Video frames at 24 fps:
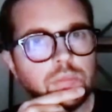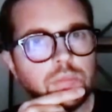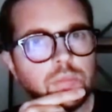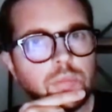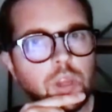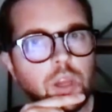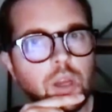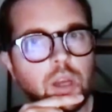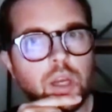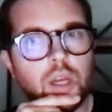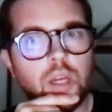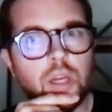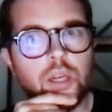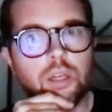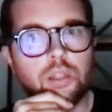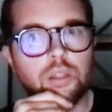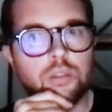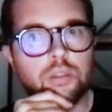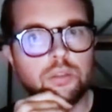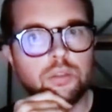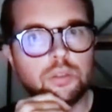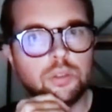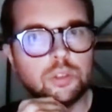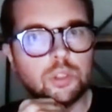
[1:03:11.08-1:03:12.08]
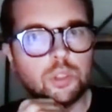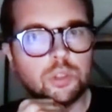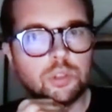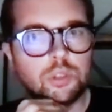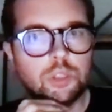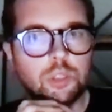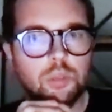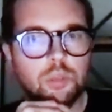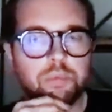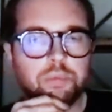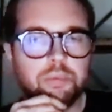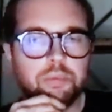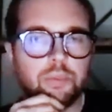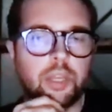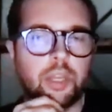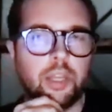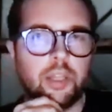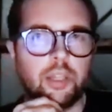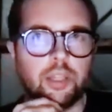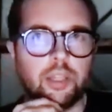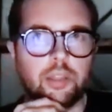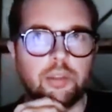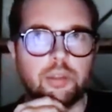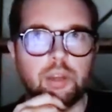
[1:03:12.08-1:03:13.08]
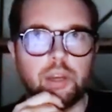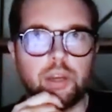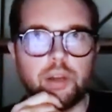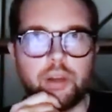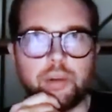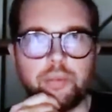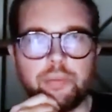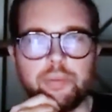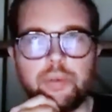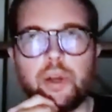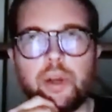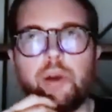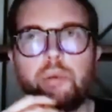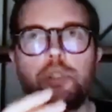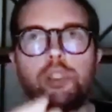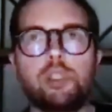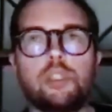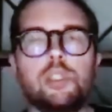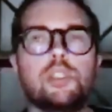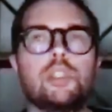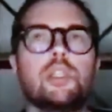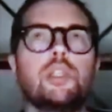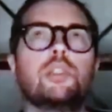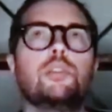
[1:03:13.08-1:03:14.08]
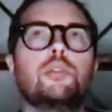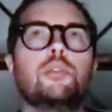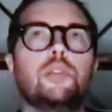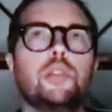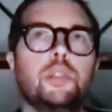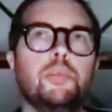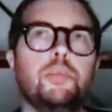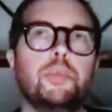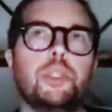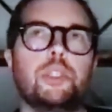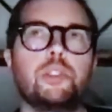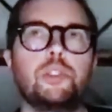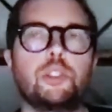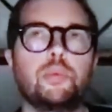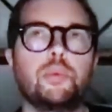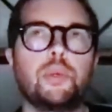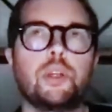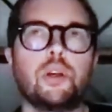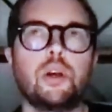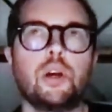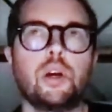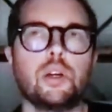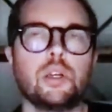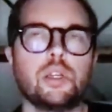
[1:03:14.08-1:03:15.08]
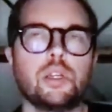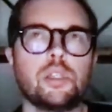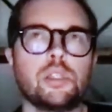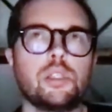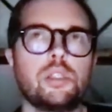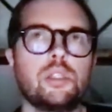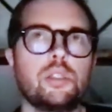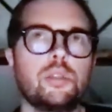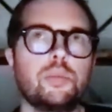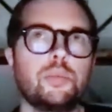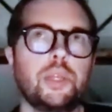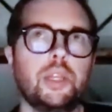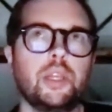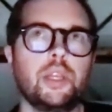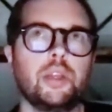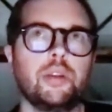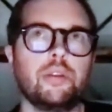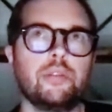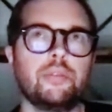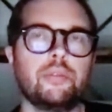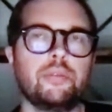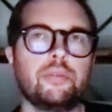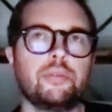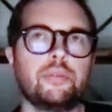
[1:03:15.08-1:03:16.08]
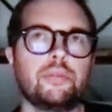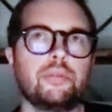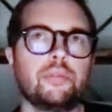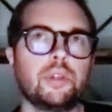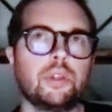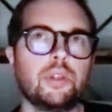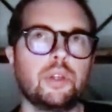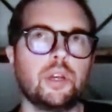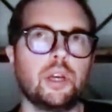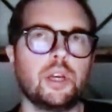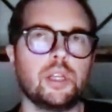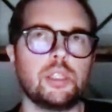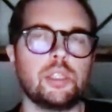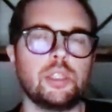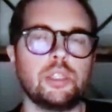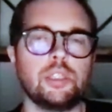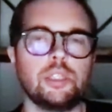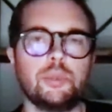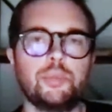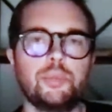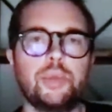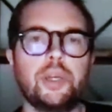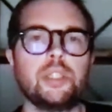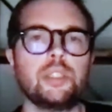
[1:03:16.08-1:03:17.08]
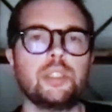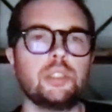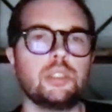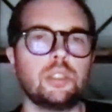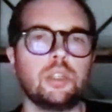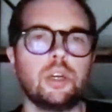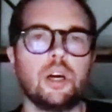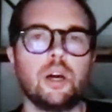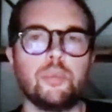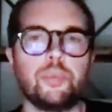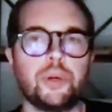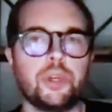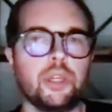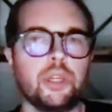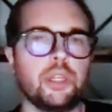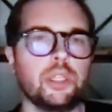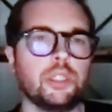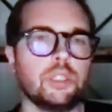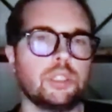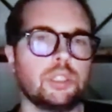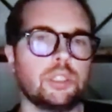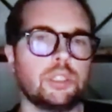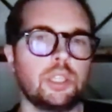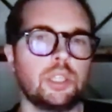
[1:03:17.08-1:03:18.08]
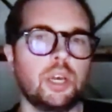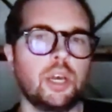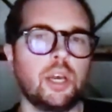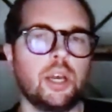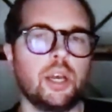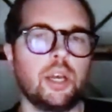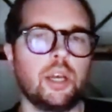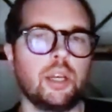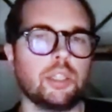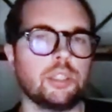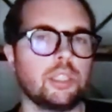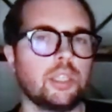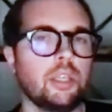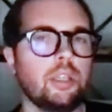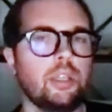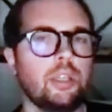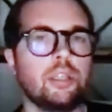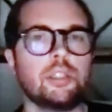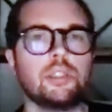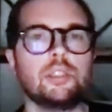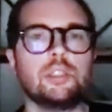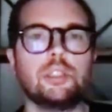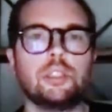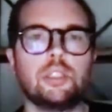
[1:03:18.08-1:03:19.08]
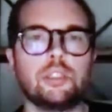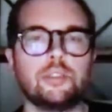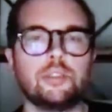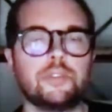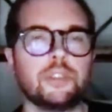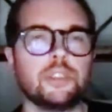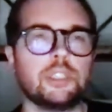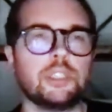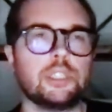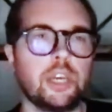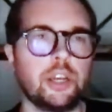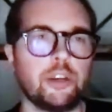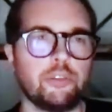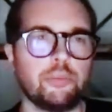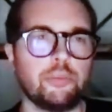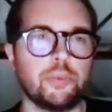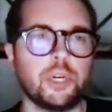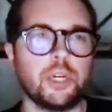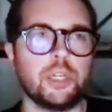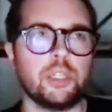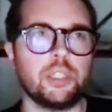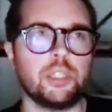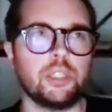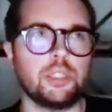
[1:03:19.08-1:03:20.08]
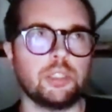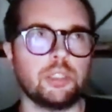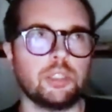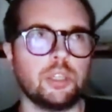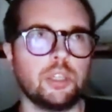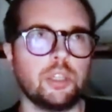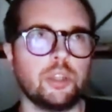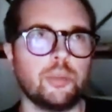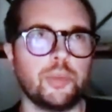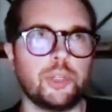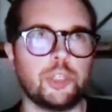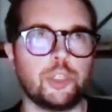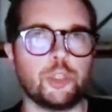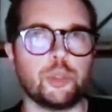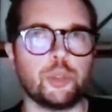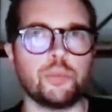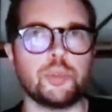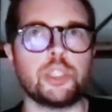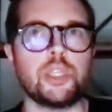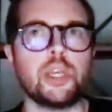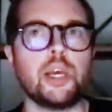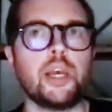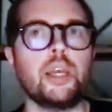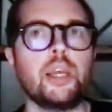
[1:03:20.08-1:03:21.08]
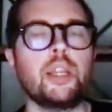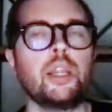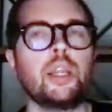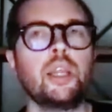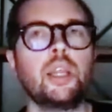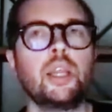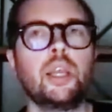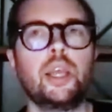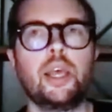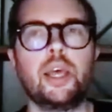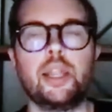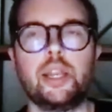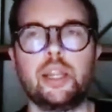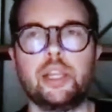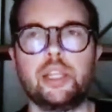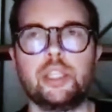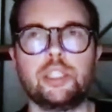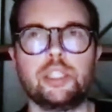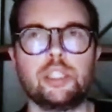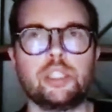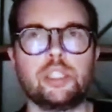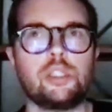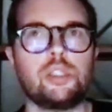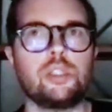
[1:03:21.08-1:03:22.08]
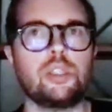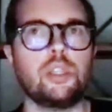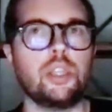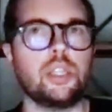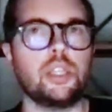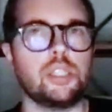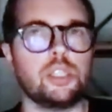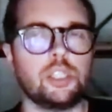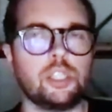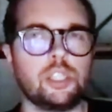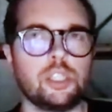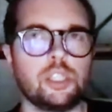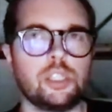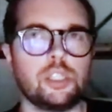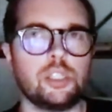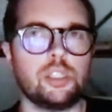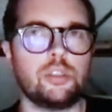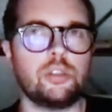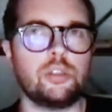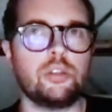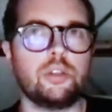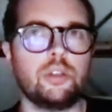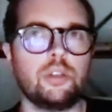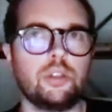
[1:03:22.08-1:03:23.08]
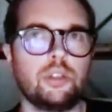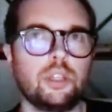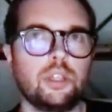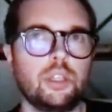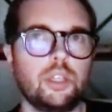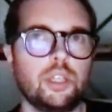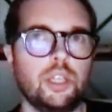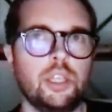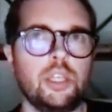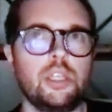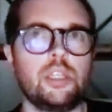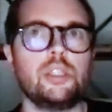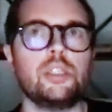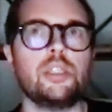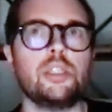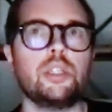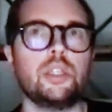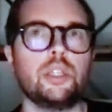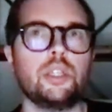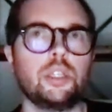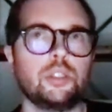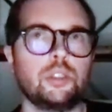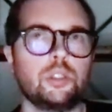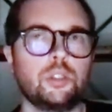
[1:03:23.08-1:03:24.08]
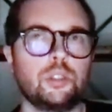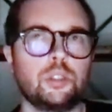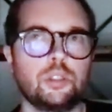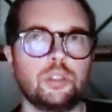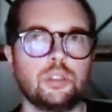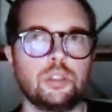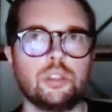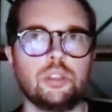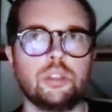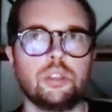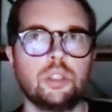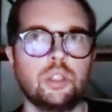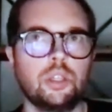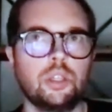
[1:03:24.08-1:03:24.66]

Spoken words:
So again, like I would still treat Mintrum and August Media as independent companies, because again, there's different set of partners on the Mintrum side, and it's just easier to